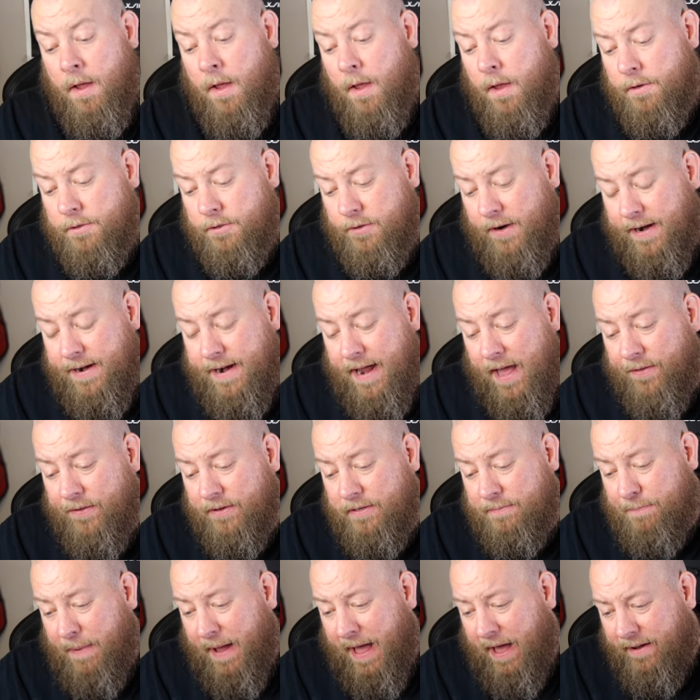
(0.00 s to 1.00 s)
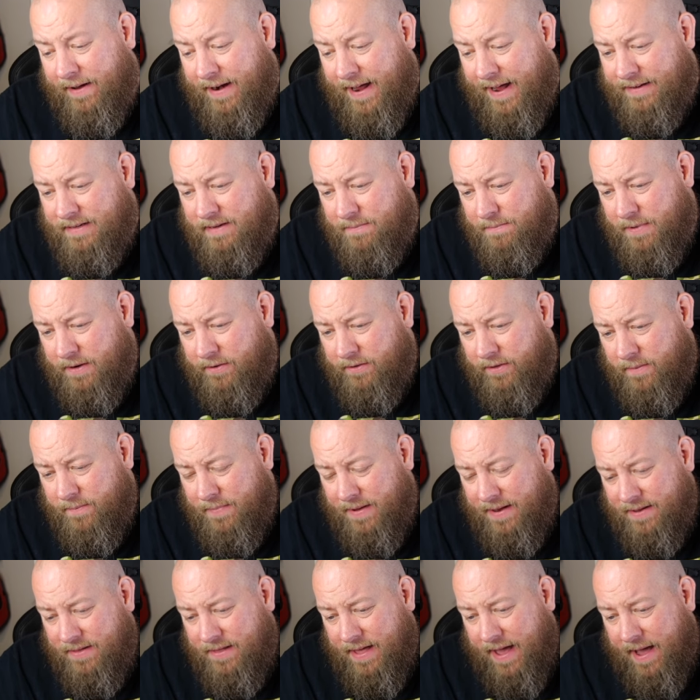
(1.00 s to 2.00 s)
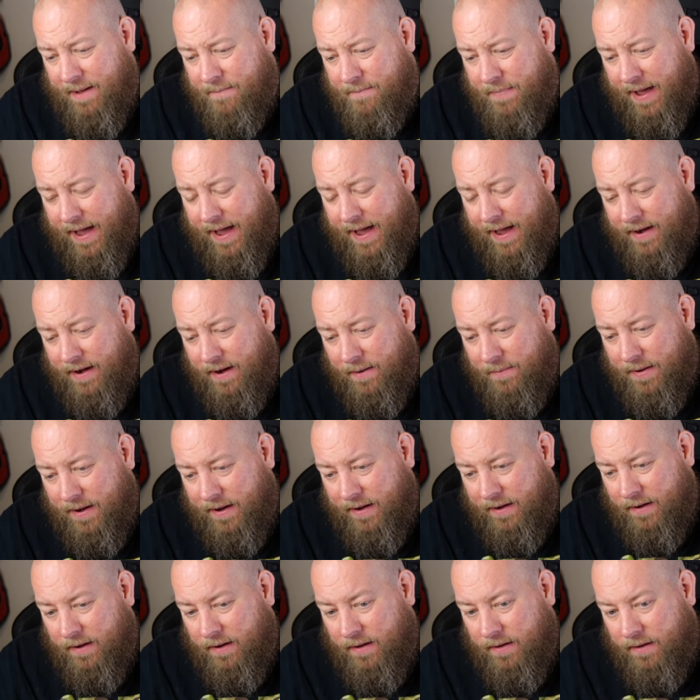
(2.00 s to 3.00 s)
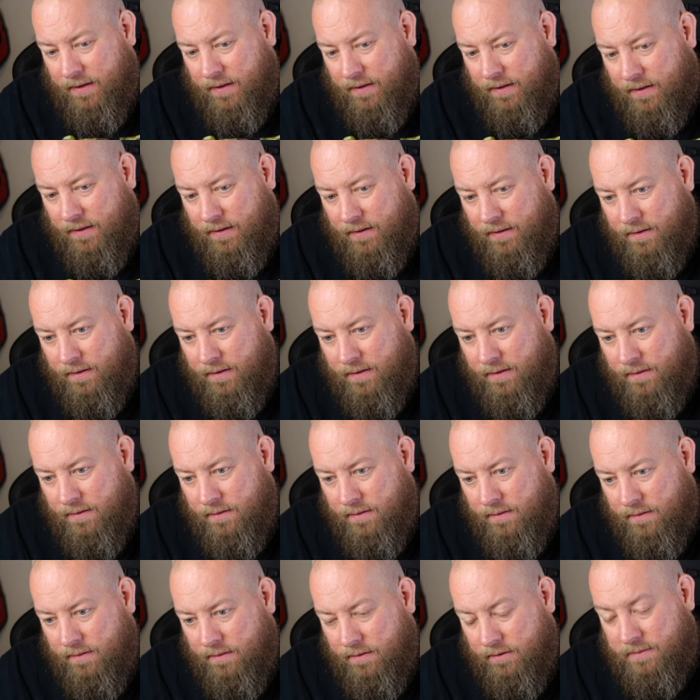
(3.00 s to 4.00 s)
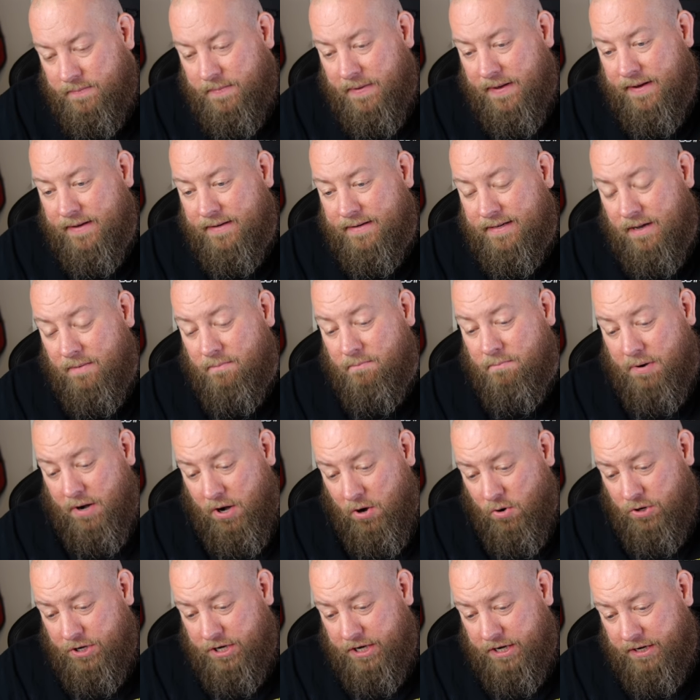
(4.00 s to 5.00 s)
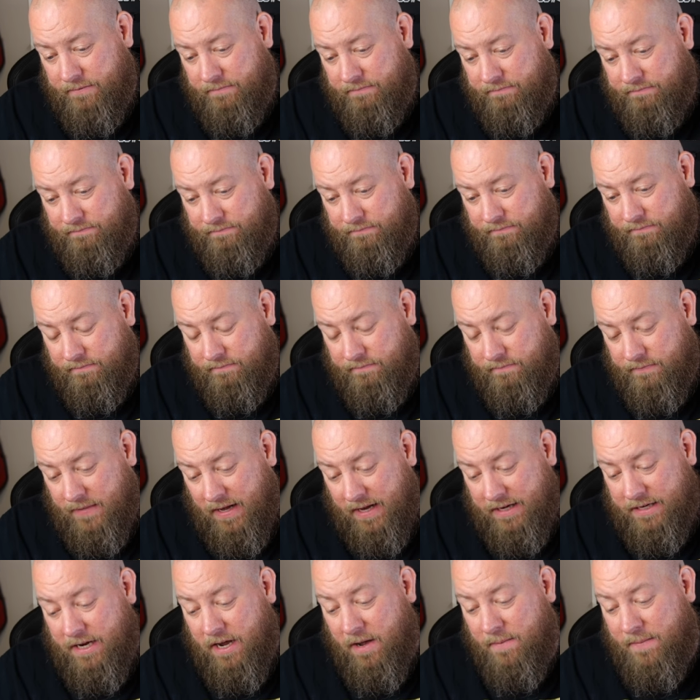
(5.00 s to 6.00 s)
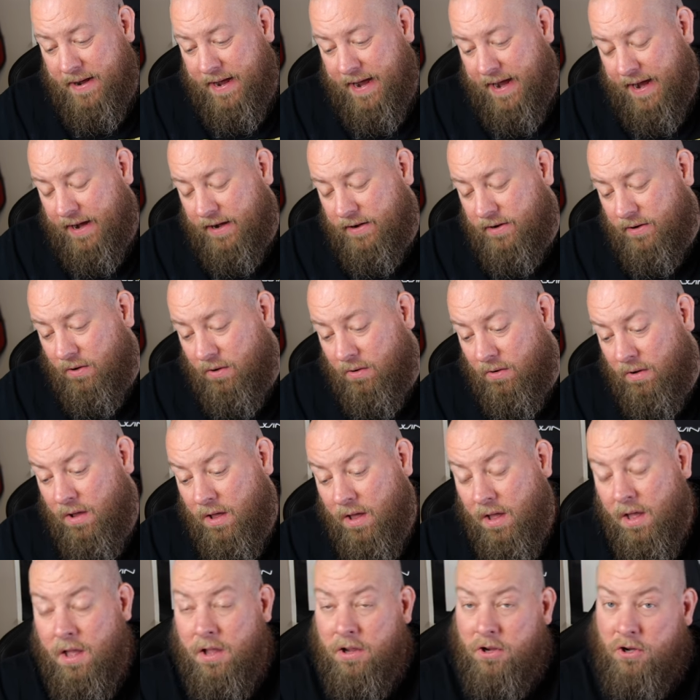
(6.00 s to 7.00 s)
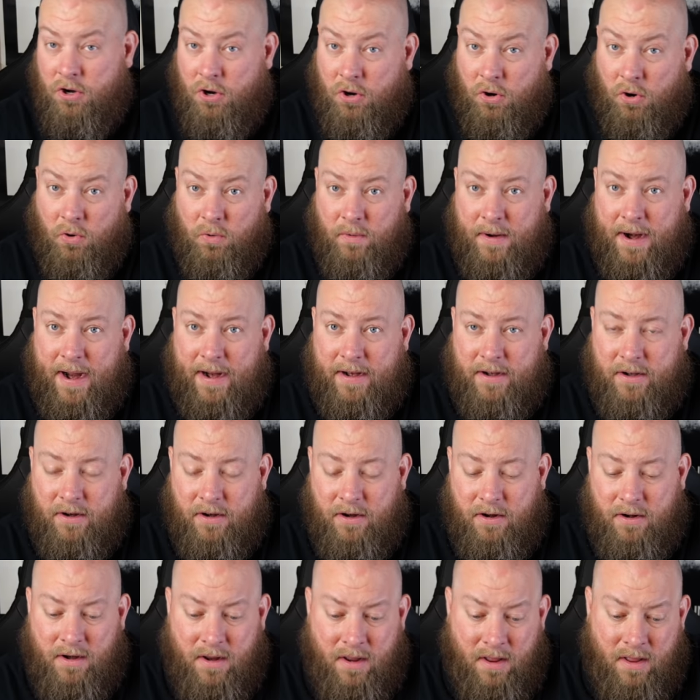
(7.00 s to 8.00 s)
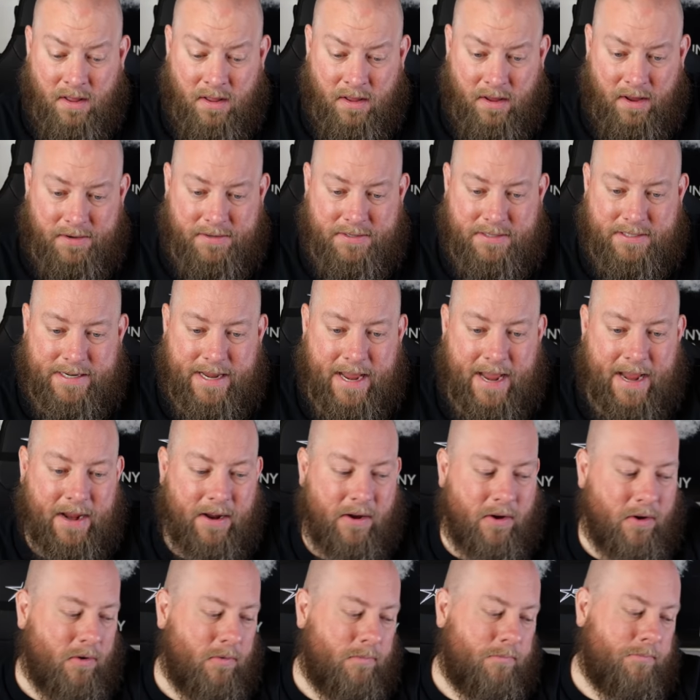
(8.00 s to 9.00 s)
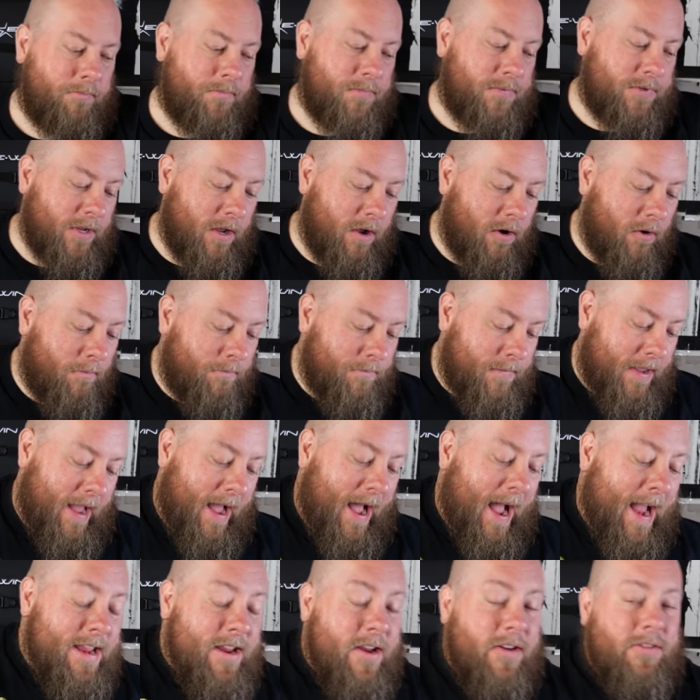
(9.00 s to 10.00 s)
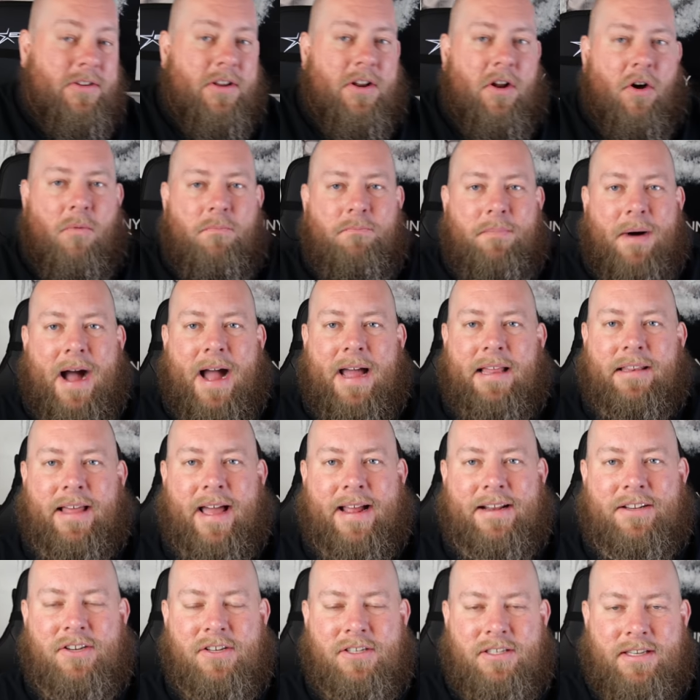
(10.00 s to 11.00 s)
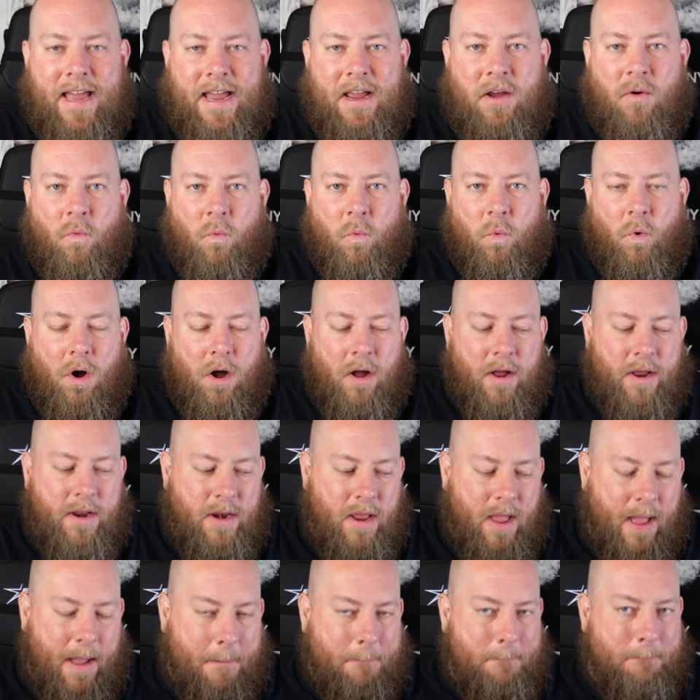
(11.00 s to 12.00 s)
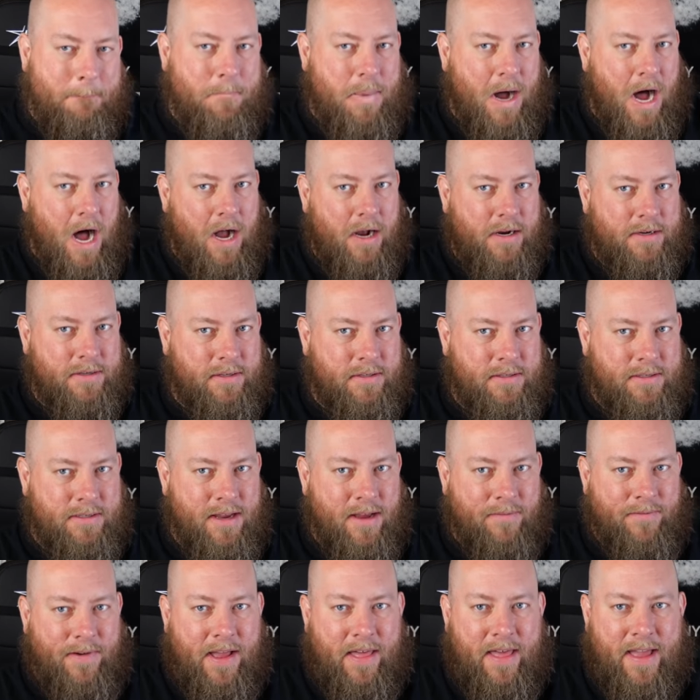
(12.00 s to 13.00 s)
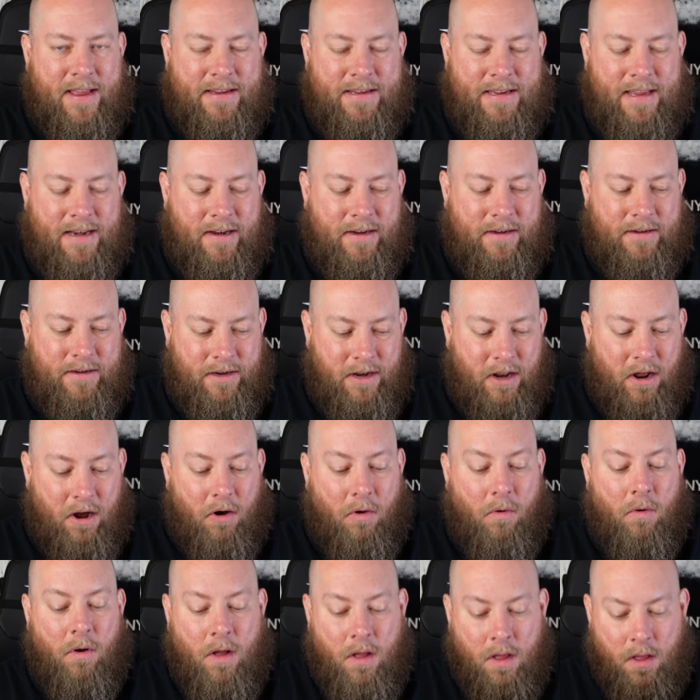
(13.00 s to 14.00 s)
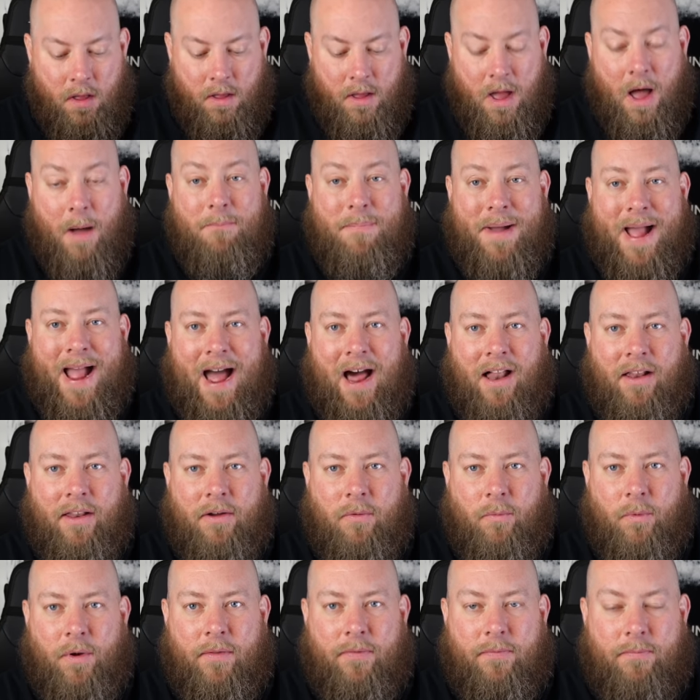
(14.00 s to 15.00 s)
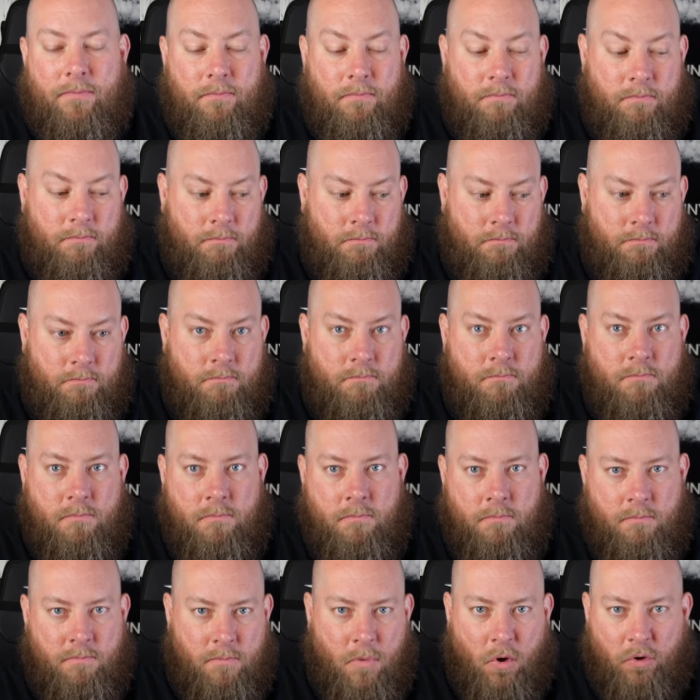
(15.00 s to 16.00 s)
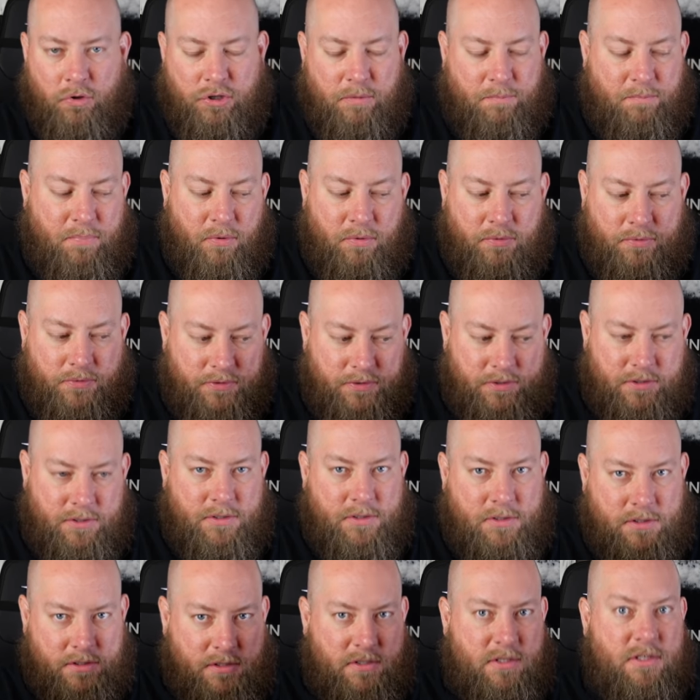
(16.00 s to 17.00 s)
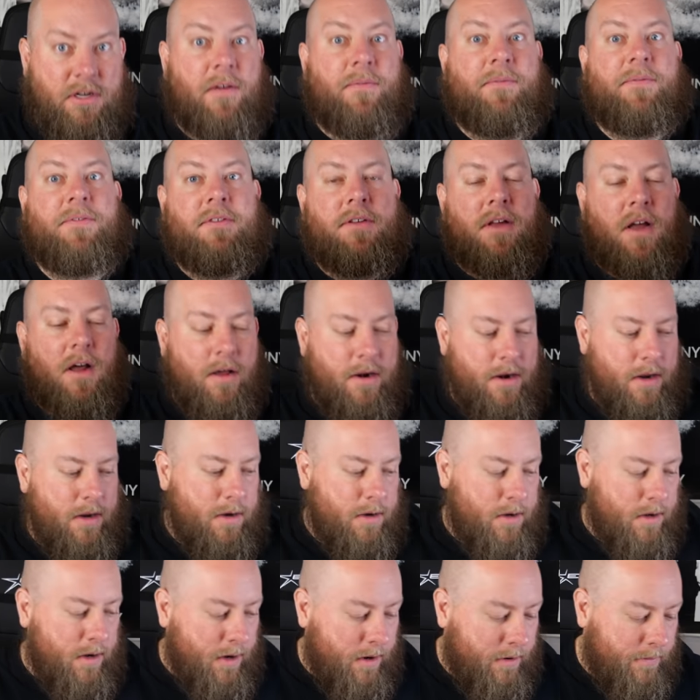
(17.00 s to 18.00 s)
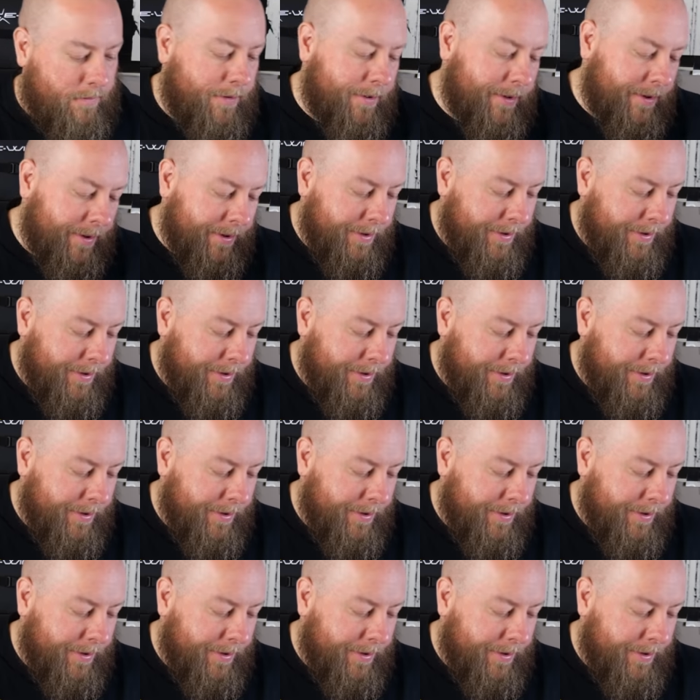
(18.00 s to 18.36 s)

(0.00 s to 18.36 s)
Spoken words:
So right now, this pallet hasn't really been that bad. I mean, there's been something broken, a dummy handle, cool record, a scale. So yeah, I usually don't buy like just like one box of stuff. I like getting, you know, a pallet with multiple stuffs on it, you know.